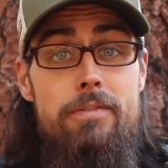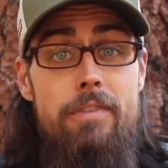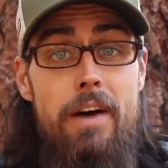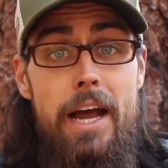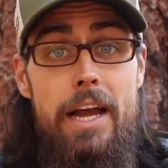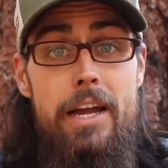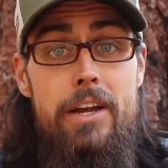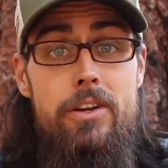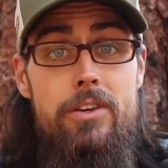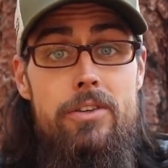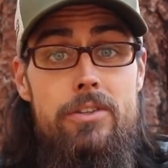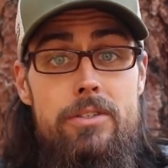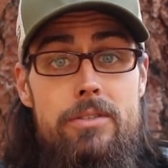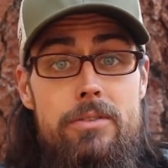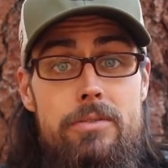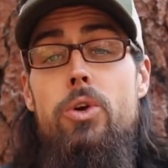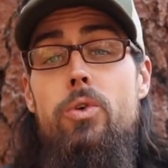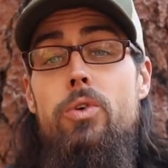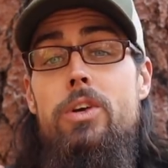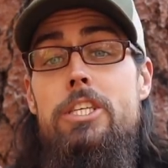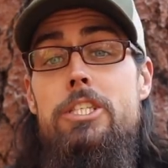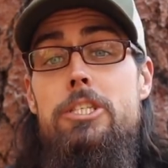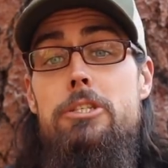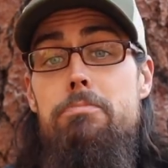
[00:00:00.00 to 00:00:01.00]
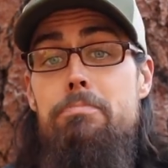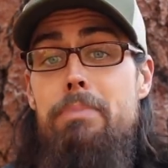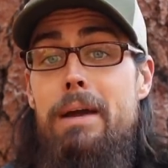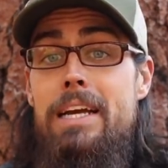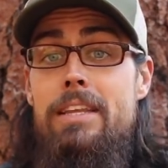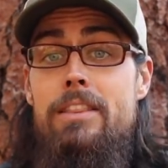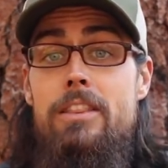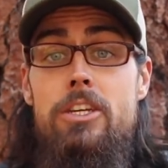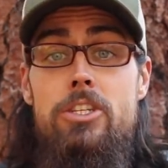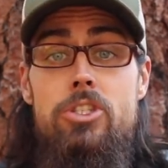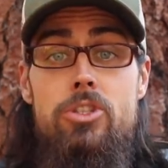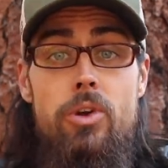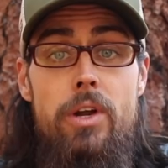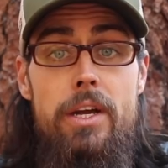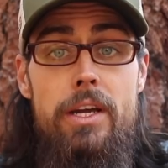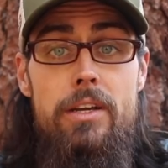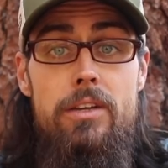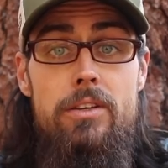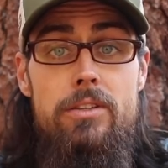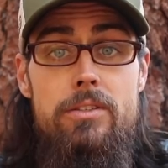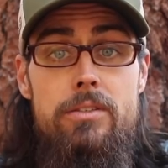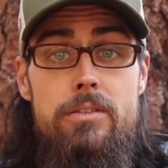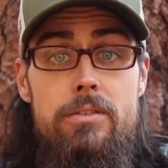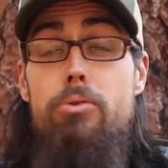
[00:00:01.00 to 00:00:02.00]
of hikers to respect the
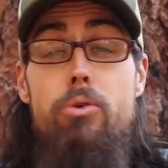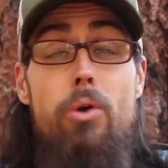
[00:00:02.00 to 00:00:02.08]
trails,